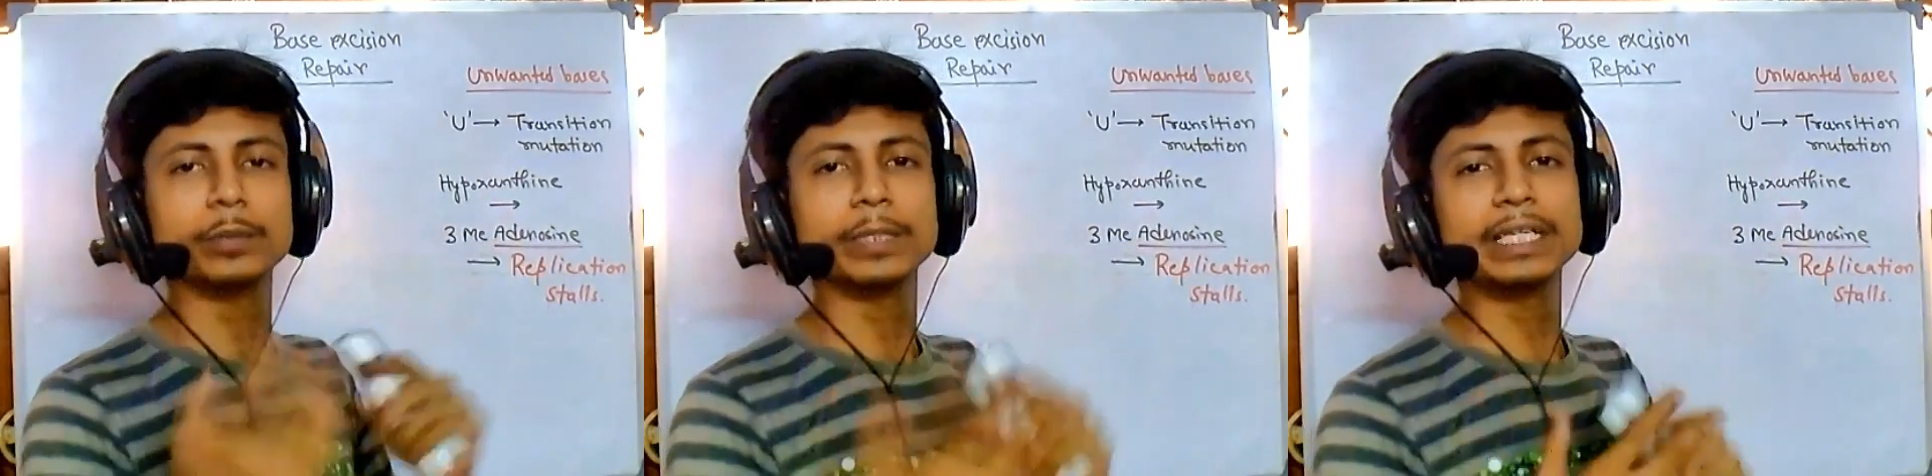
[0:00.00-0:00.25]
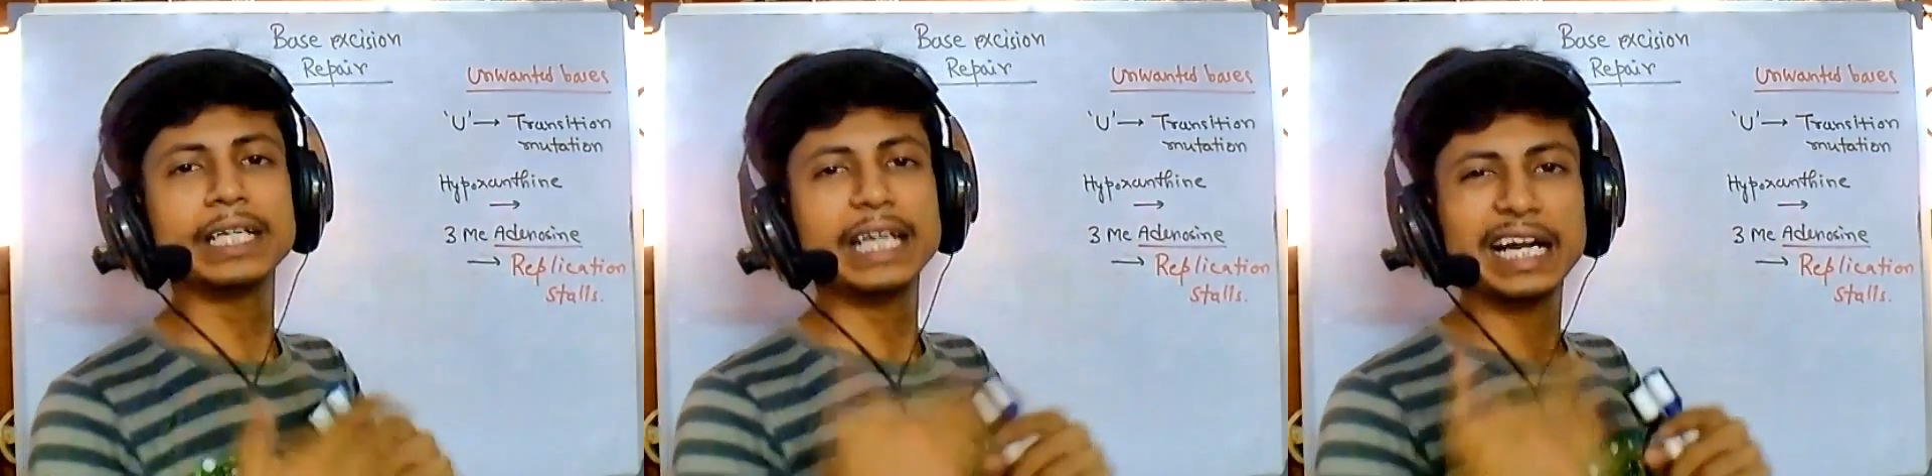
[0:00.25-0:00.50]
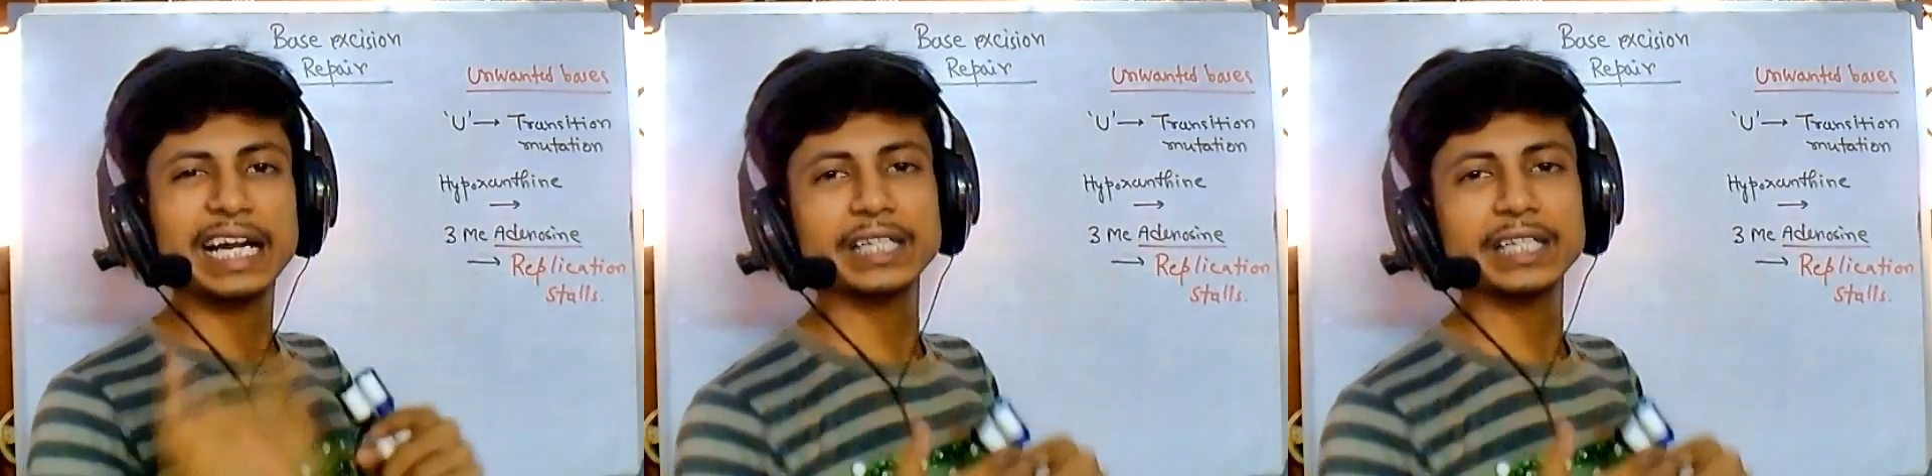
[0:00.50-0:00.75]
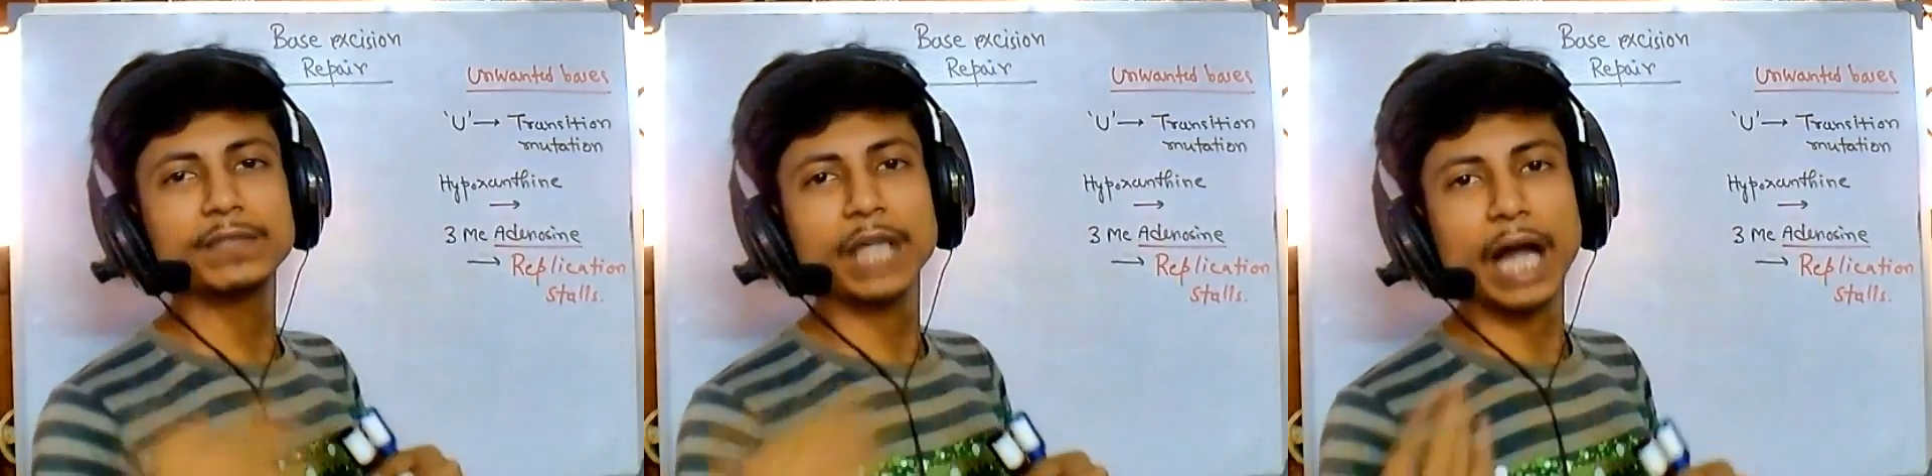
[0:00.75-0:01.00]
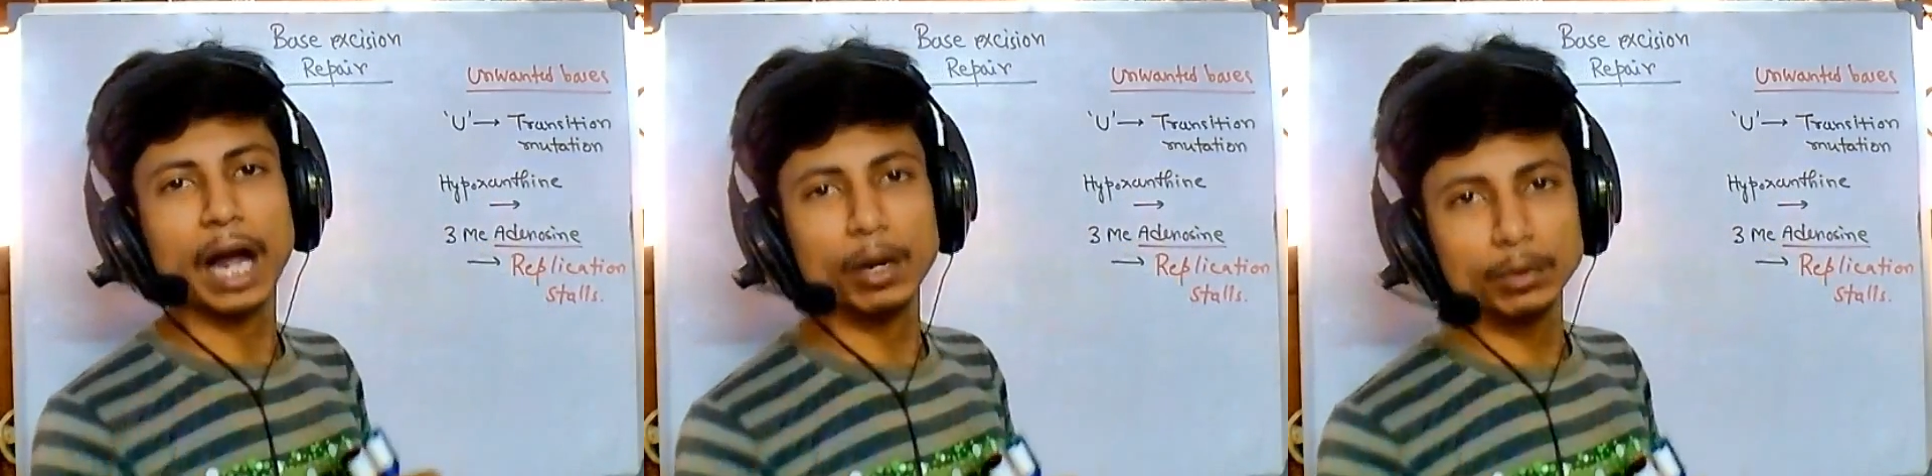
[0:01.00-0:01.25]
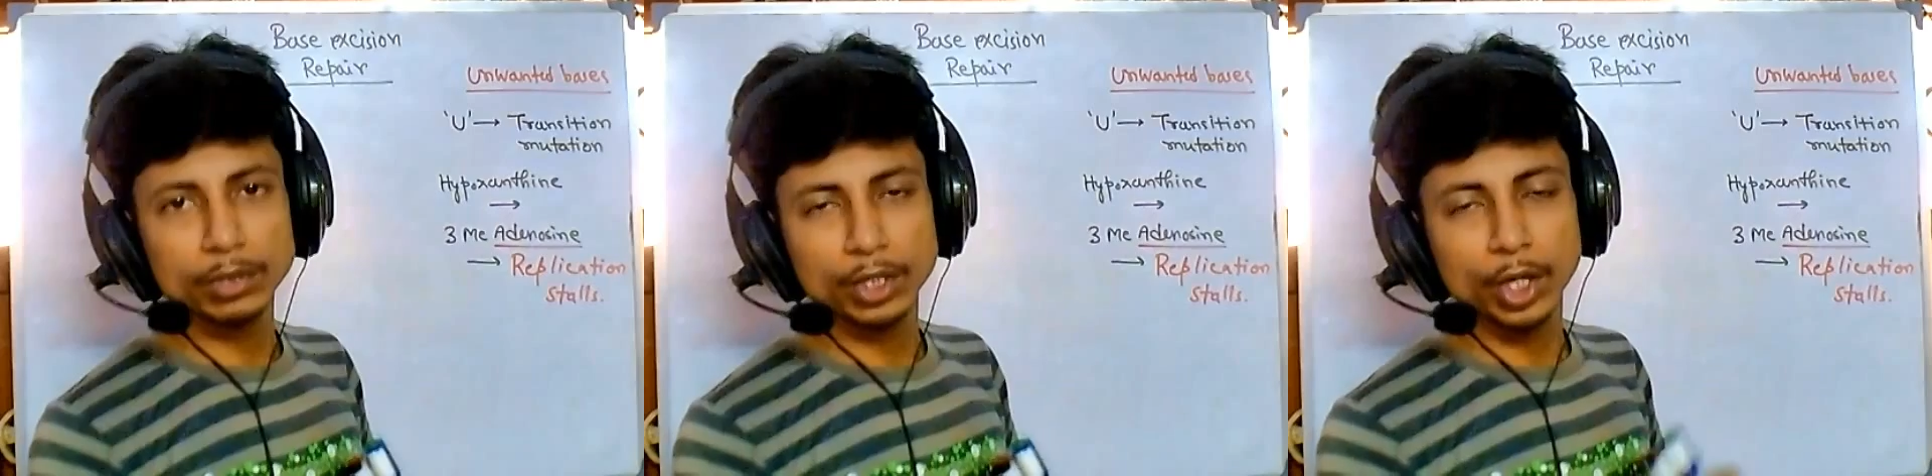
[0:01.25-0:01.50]
be cleaved
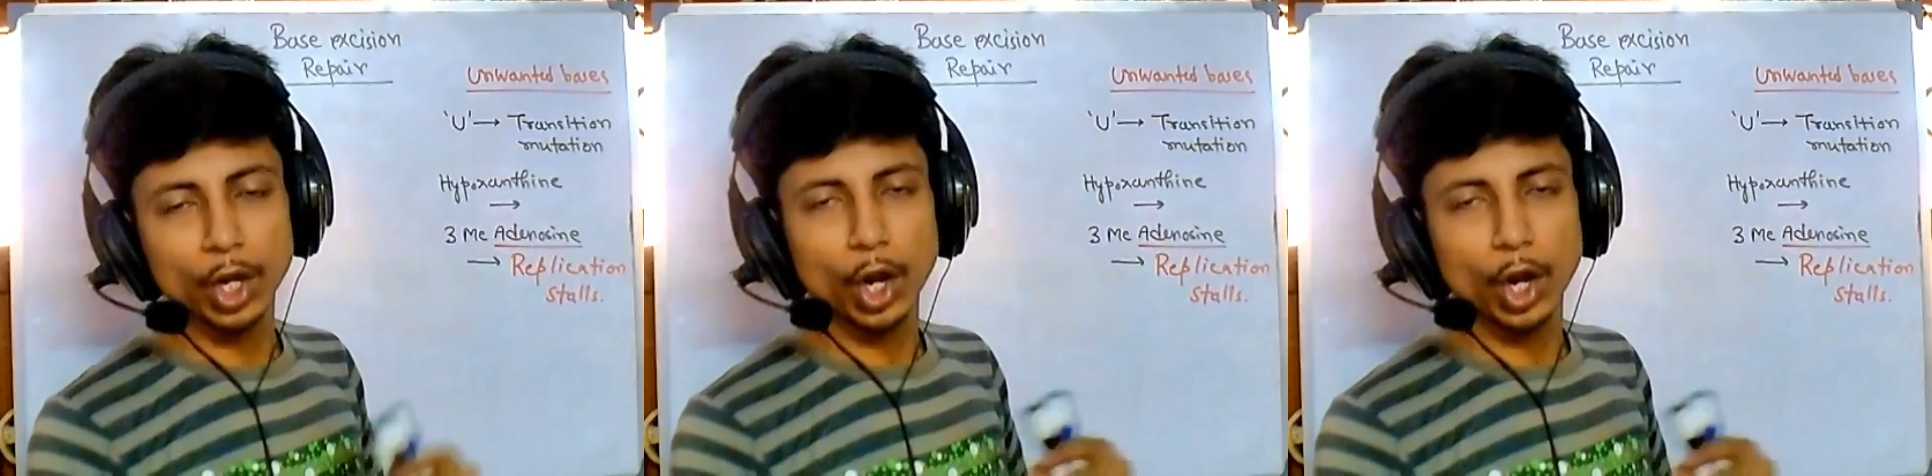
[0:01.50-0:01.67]
out